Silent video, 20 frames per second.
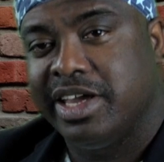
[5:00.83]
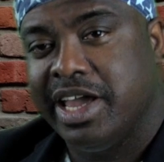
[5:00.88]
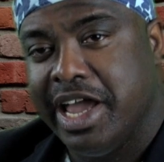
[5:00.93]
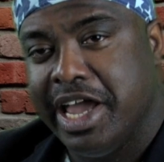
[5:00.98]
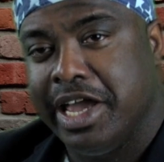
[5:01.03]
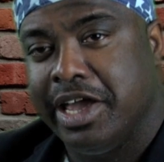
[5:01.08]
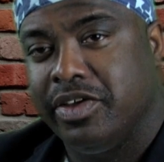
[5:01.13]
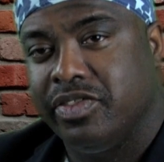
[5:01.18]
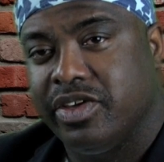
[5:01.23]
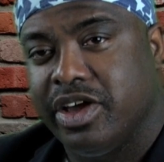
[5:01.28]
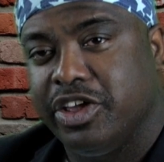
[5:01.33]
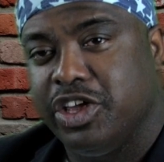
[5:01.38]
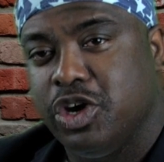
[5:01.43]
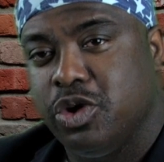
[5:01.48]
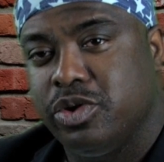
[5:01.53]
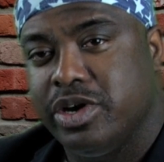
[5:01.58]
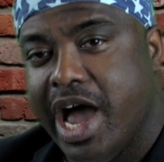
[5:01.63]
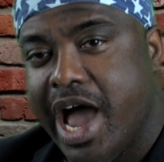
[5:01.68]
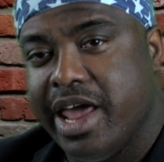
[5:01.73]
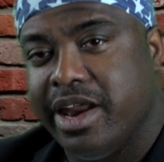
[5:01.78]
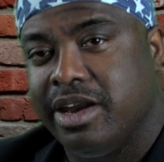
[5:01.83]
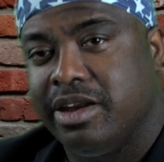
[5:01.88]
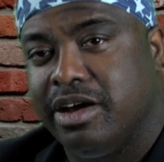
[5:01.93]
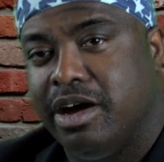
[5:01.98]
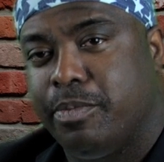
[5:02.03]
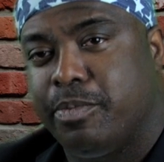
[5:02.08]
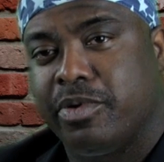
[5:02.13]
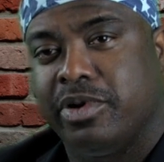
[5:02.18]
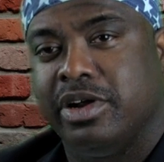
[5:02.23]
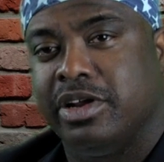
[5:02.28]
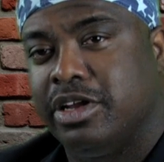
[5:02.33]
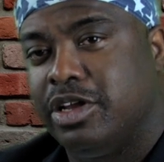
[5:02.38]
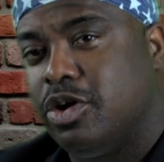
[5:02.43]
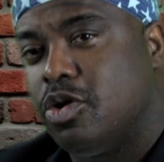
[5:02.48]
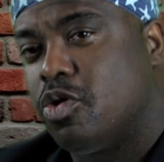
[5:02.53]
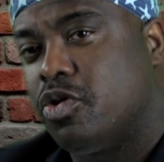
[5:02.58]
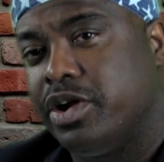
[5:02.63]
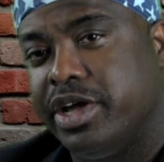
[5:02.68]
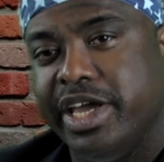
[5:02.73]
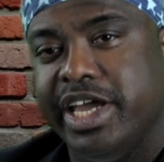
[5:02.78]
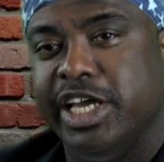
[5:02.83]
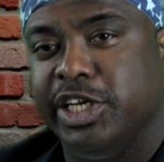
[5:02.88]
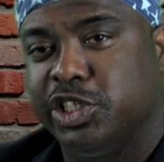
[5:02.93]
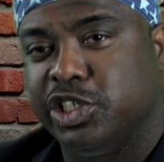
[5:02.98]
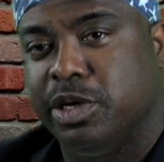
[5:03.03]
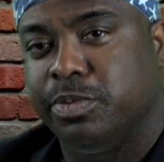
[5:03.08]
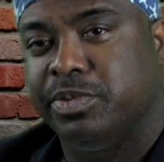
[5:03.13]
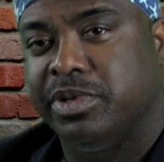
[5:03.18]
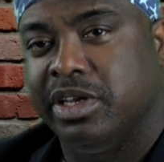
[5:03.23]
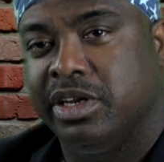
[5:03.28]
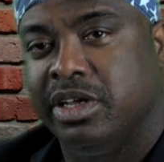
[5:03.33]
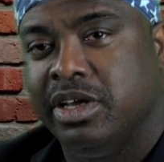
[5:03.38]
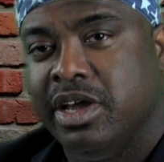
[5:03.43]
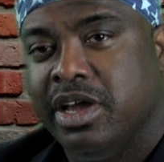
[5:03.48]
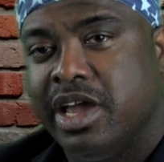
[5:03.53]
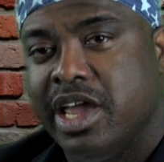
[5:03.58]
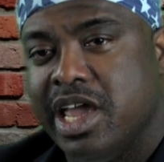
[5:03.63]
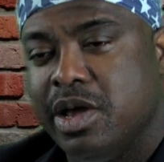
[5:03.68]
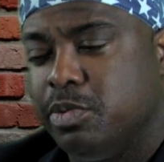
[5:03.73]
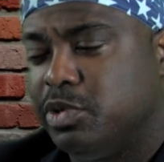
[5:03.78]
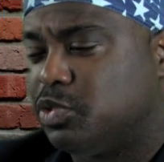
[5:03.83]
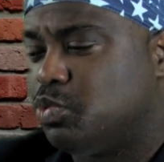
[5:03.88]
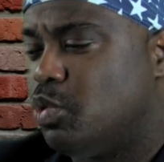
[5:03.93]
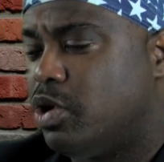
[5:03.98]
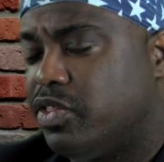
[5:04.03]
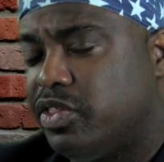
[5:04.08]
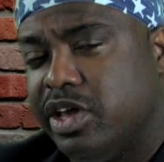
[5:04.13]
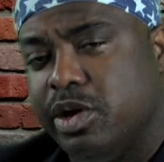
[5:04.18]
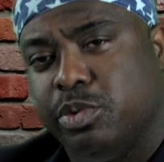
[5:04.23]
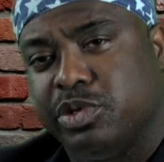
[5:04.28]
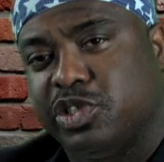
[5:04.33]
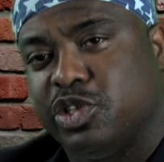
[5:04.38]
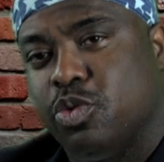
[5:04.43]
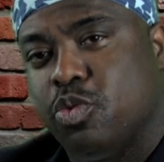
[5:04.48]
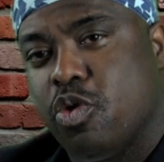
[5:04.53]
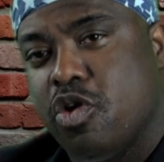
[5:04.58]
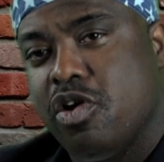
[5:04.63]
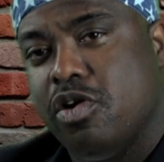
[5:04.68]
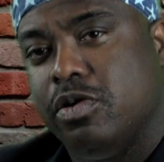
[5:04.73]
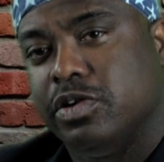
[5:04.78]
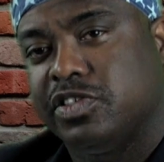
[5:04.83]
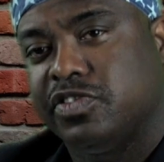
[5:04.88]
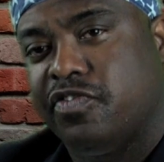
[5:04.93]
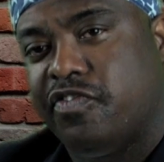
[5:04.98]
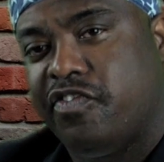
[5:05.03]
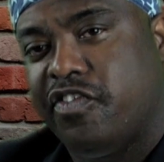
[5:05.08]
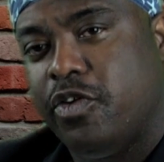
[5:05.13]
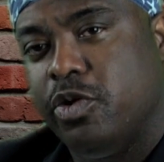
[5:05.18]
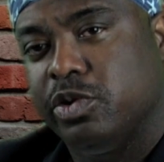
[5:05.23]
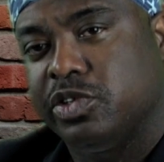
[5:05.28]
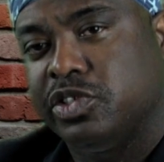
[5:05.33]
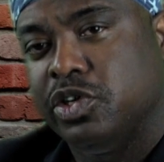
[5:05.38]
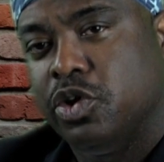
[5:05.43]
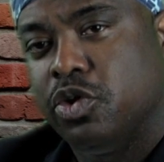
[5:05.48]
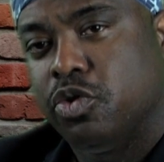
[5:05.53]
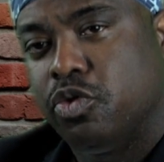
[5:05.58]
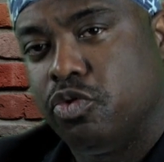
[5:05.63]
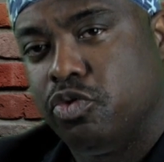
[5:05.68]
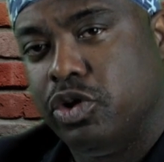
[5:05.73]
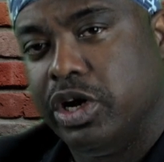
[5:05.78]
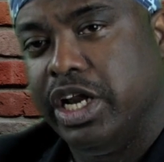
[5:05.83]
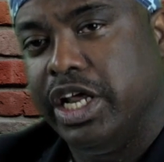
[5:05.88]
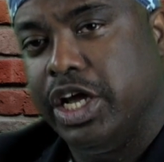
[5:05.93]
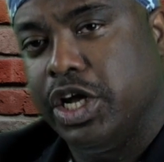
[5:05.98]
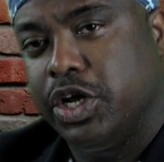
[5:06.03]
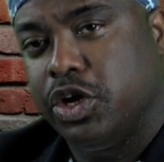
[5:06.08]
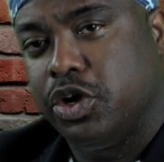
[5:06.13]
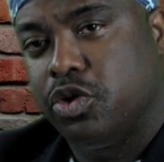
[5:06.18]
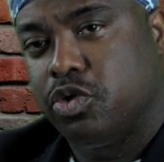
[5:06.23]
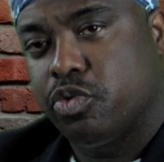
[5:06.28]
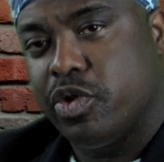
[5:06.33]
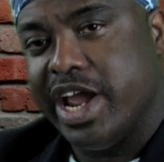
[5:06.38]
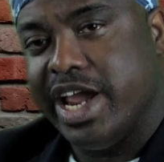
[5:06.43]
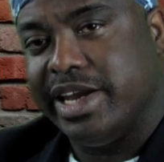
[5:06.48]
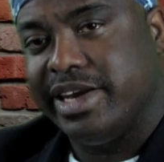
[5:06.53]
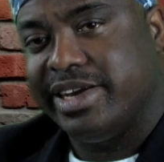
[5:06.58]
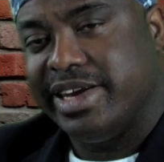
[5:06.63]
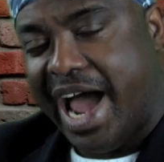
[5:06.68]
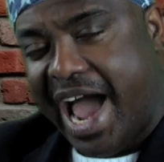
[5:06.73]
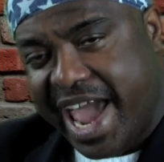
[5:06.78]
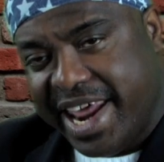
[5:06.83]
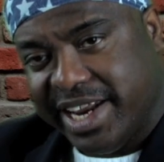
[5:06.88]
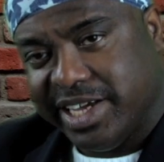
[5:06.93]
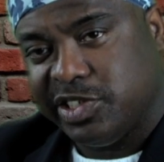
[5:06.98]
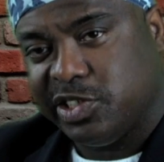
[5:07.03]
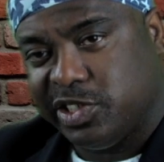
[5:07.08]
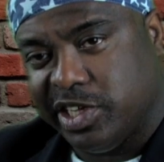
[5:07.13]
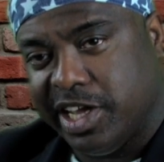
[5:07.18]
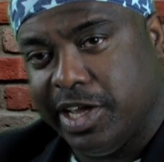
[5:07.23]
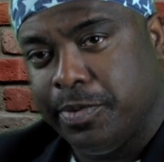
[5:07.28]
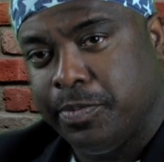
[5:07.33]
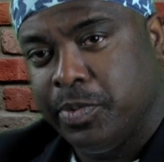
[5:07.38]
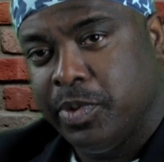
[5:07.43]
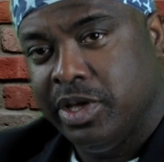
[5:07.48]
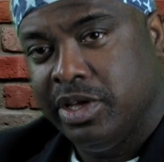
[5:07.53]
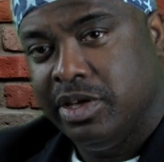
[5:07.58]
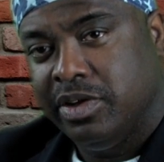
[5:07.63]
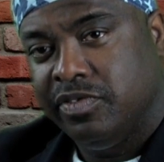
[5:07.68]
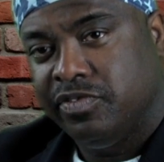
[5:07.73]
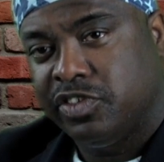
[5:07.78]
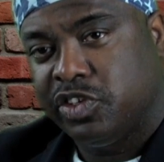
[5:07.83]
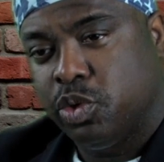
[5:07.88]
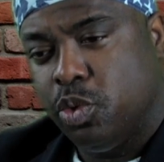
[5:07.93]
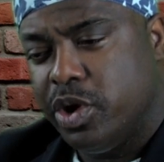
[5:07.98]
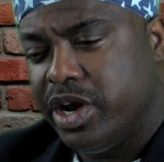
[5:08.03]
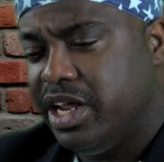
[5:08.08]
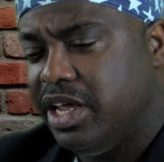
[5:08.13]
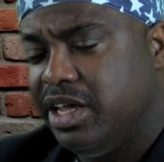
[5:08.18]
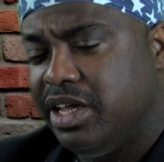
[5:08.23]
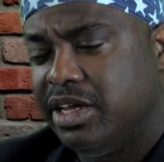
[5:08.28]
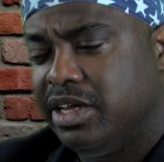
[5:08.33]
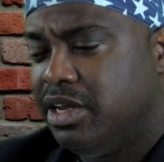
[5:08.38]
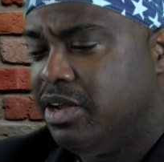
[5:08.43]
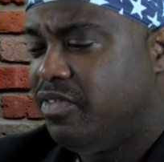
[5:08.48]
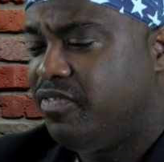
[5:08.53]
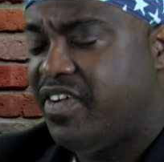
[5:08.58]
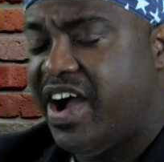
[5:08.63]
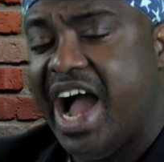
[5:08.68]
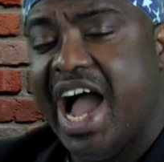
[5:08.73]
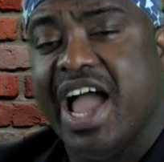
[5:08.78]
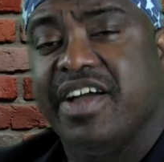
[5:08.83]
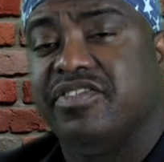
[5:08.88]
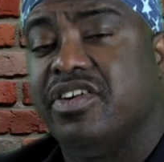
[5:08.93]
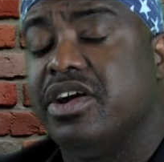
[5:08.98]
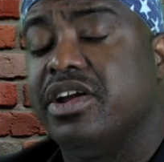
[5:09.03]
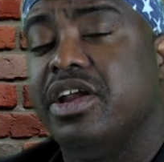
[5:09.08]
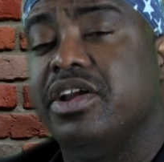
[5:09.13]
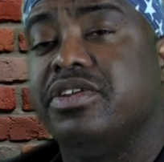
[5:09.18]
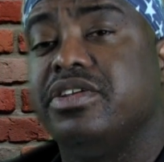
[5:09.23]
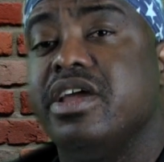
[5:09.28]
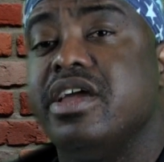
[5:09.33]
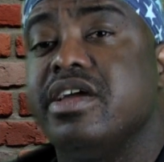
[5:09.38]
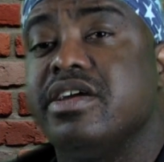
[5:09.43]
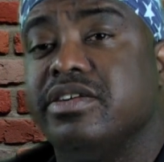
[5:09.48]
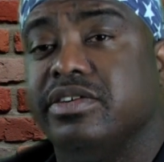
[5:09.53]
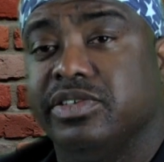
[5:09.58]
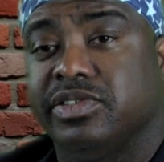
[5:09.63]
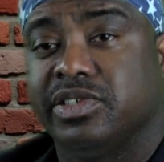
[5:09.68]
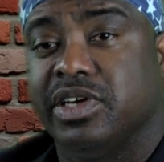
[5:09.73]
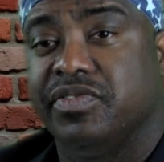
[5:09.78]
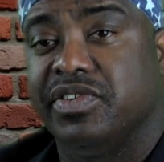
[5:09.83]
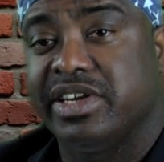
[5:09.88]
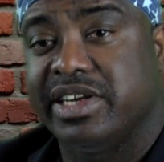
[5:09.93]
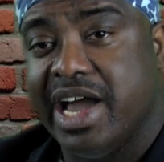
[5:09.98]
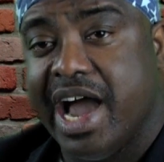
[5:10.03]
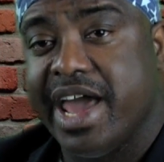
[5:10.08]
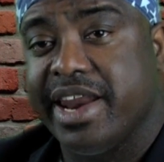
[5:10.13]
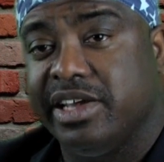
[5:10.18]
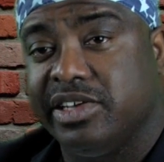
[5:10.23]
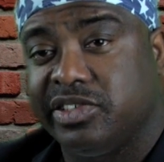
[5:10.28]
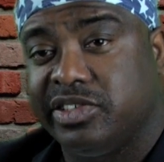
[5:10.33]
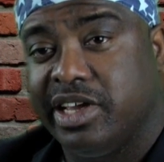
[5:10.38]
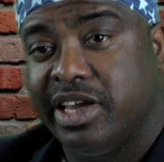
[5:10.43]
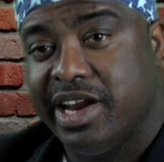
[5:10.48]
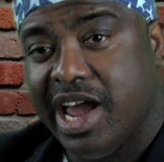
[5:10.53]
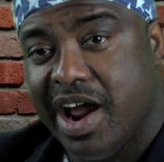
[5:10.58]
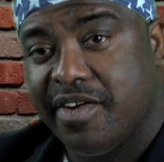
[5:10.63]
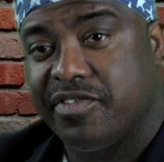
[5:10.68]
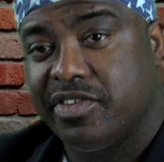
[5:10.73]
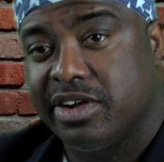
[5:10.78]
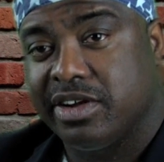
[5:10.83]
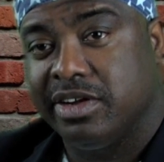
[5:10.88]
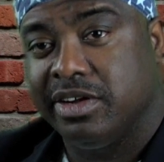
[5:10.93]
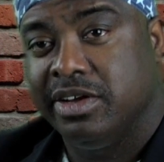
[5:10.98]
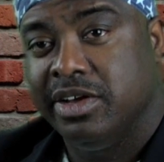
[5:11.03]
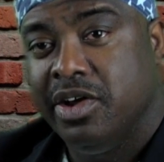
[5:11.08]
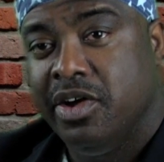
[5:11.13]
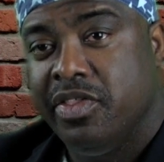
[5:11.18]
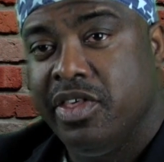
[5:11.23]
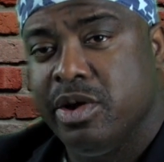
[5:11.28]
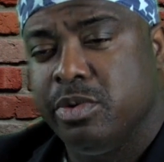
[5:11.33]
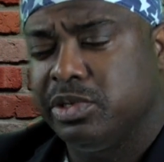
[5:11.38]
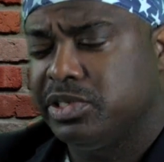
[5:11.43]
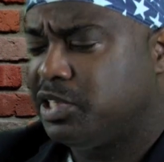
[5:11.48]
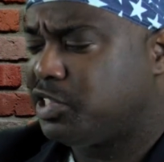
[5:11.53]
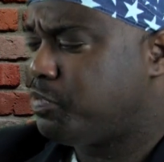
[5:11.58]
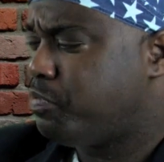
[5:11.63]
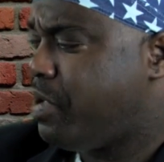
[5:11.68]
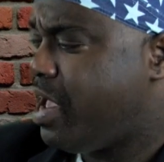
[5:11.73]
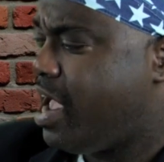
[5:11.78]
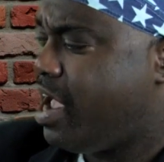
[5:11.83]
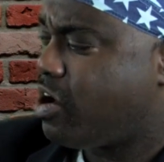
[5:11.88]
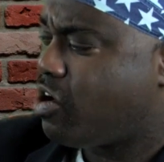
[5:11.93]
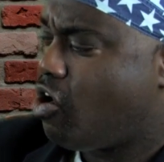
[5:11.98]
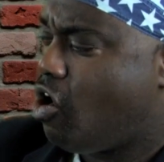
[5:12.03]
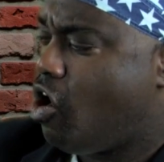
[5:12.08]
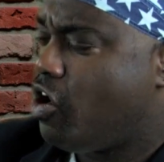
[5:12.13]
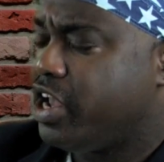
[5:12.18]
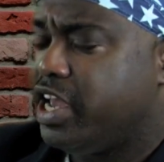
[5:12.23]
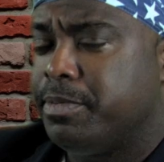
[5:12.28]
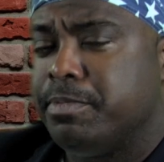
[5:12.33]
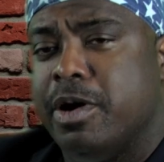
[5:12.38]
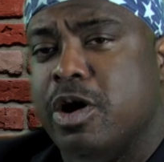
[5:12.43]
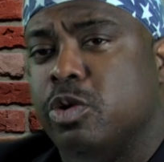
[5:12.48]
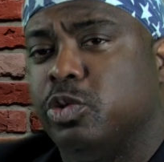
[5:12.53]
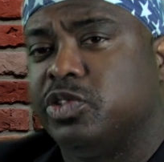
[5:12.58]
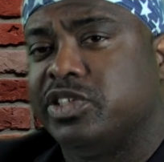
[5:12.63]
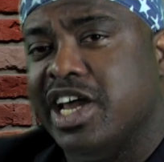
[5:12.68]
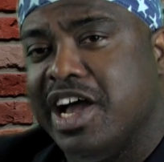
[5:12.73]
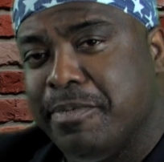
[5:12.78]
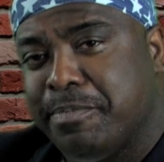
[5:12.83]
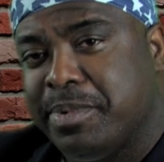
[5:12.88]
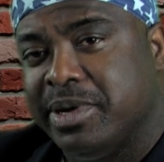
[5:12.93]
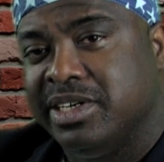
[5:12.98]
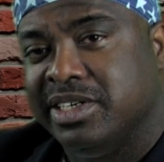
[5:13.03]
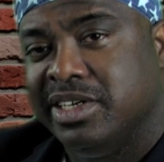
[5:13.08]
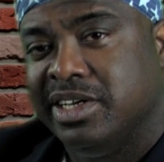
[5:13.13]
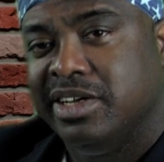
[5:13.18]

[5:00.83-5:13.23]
king that united Upper and Lower Egypt, and it was the world's first really great dynasty. 2,500 years of a dynasty in Africa. There was this man called Imhotep